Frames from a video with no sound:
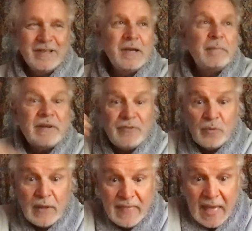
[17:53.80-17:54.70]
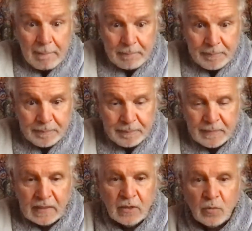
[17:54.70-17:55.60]
But if you were them,
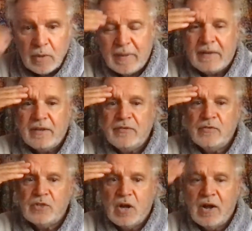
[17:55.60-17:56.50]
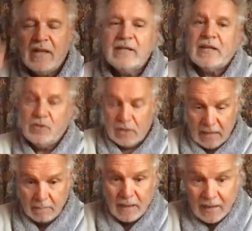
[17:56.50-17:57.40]
what about if you died and you
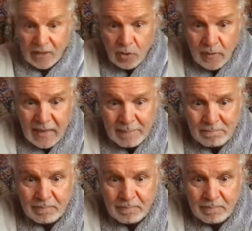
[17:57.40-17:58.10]
came back and you were them?